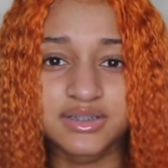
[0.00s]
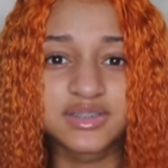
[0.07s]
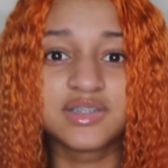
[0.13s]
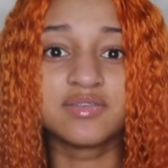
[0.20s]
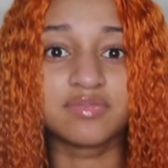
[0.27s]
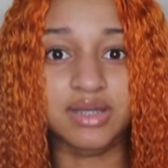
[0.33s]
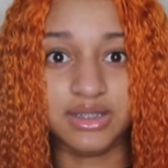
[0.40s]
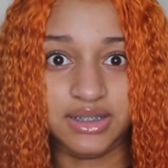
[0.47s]

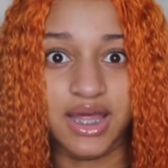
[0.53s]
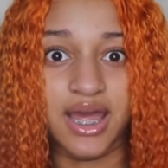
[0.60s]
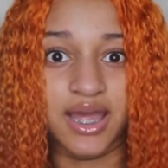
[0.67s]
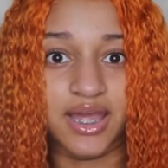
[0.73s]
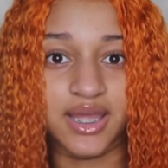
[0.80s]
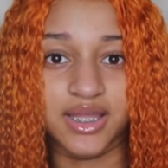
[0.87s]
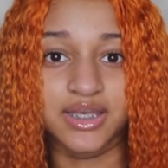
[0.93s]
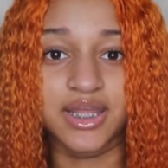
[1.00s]
stuff like that,
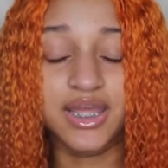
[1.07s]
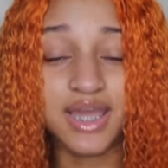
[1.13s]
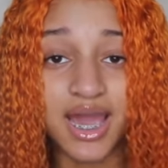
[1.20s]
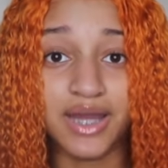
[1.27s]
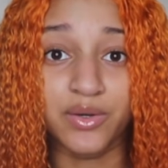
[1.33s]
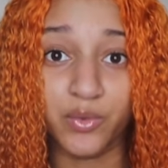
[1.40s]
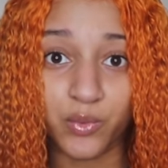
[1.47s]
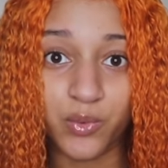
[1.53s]
they
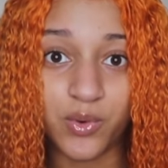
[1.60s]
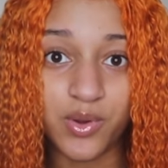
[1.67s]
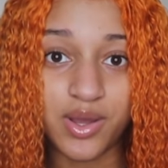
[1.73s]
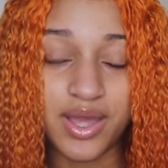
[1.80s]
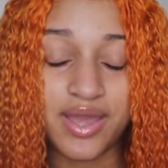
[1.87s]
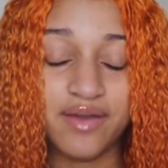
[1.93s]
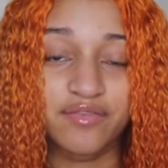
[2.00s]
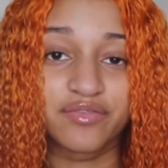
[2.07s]
got it all
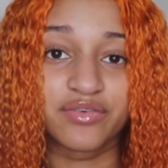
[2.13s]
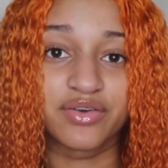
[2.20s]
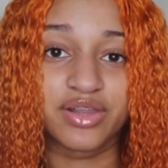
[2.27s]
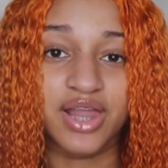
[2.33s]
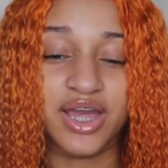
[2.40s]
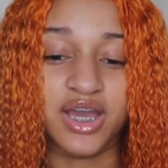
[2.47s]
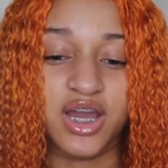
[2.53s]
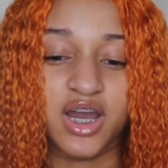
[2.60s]
for
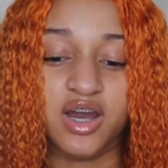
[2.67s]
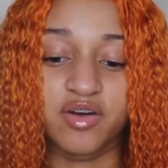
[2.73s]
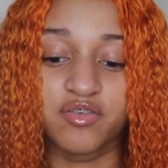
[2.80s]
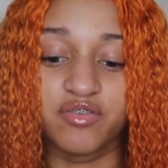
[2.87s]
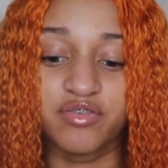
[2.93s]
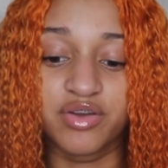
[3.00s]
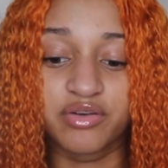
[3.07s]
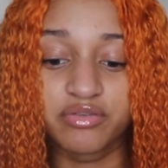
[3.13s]
like a
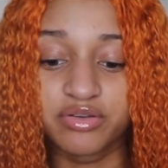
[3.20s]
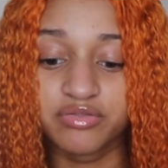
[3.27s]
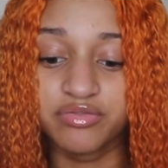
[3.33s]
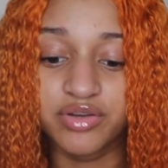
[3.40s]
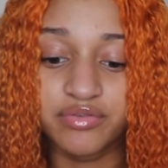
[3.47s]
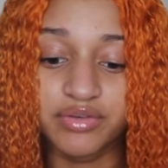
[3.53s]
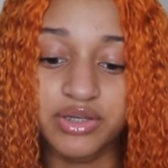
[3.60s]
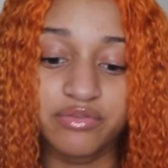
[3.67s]
very,
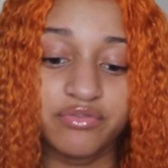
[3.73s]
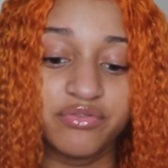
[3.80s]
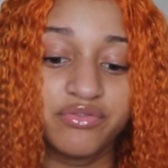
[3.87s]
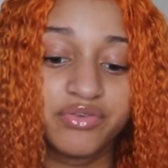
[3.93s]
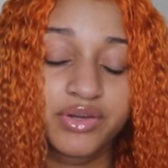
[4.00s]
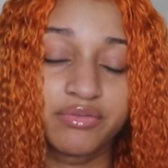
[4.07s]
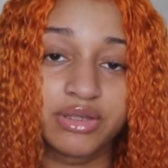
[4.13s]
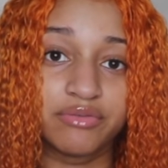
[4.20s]
very
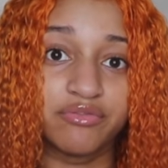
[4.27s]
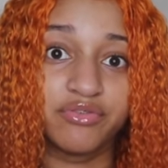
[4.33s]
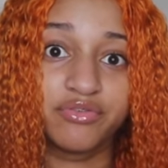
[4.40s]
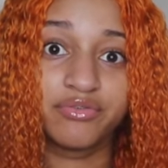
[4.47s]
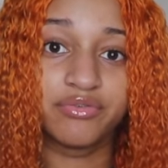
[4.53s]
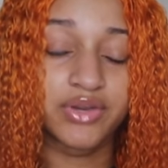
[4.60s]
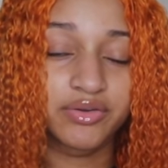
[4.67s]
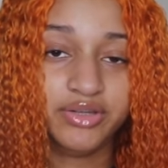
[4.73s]

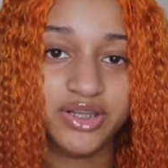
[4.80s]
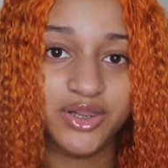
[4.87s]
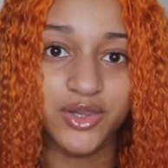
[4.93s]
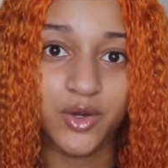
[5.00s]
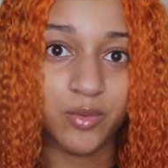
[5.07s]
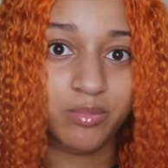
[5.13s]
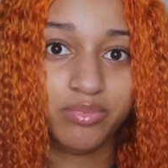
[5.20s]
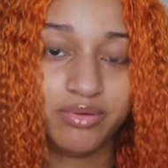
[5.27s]

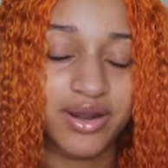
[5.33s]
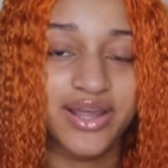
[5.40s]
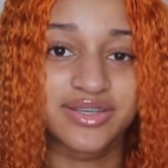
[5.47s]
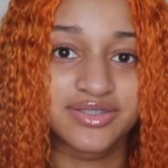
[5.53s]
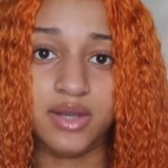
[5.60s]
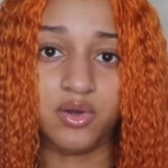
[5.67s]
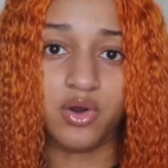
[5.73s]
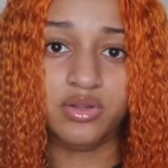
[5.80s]
low
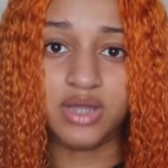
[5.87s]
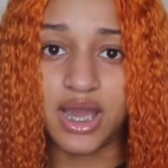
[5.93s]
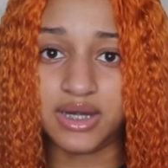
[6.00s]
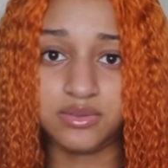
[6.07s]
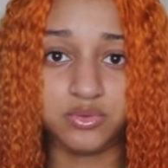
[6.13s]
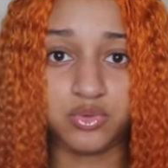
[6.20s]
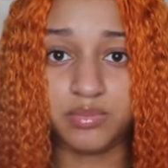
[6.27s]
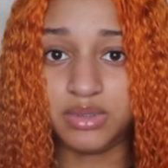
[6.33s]
price. And all the
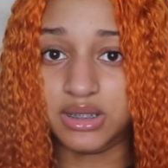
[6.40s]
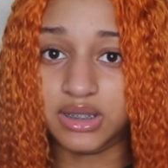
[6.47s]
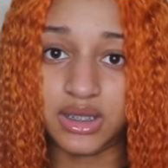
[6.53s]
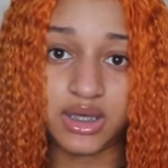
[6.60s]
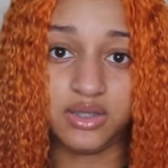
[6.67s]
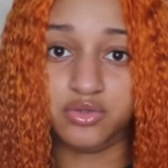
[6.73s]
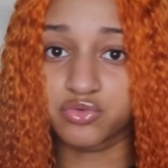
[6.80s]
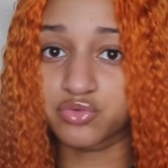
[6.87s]
items will be
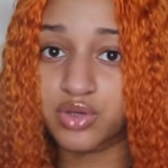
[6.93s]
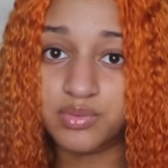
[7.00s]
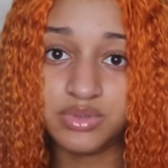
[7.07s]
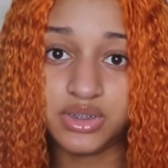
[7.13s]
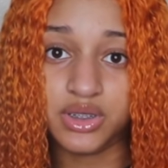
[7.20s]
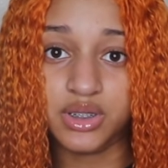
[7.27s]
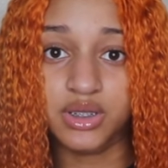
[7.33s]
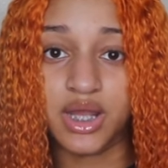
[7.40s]
linked in the
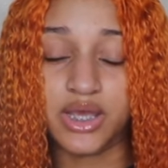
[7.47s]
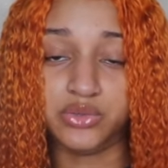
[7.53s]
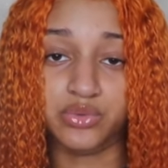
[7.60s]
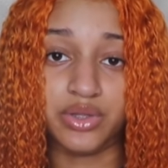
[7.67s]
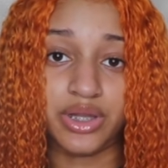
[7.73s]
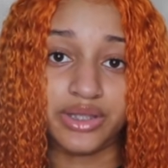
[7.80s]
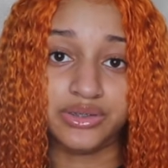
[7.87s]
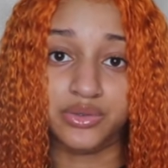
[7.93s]
description as
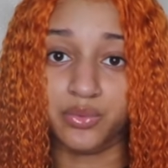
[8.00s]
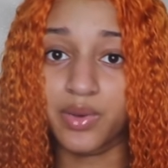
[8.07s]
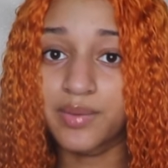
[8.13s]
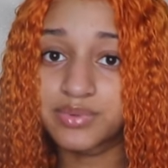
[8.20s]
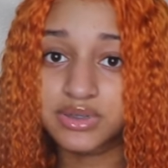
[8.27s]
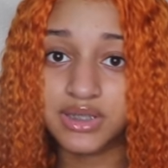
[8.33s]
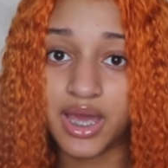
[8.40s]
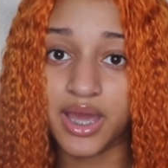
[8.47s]
well as the
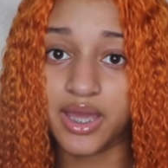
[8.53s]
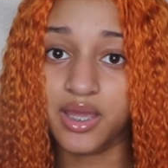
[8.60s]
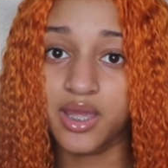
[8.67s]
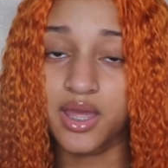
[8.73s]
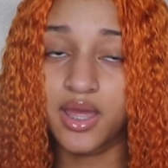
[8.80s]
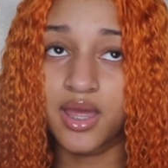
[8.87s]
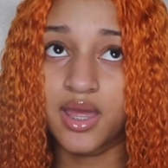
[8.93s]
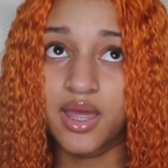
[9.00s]
website,
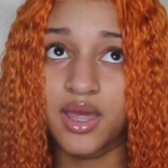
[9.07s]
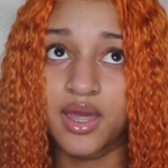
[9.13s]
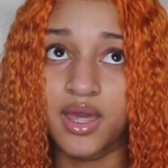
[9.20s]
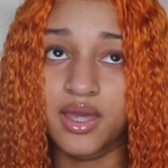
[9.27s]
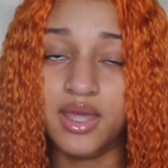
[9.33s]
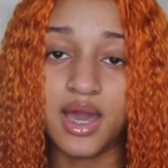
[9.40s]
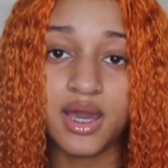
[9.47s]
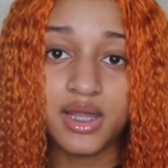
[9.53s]

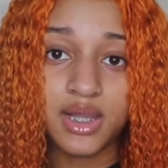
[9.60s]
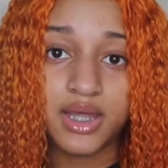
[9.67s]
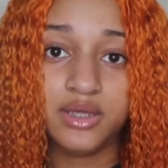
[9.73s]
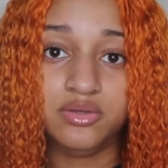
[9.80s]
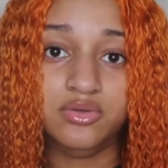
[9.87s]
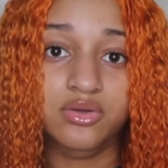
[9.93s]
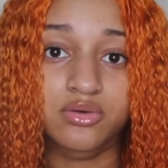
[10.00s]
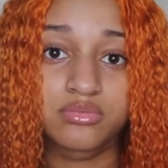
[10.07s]
and y'all could,
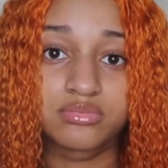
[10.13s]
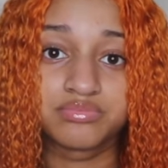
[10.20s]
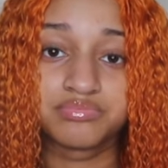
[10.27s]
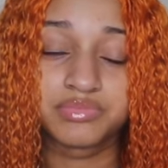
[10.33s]
like, you know,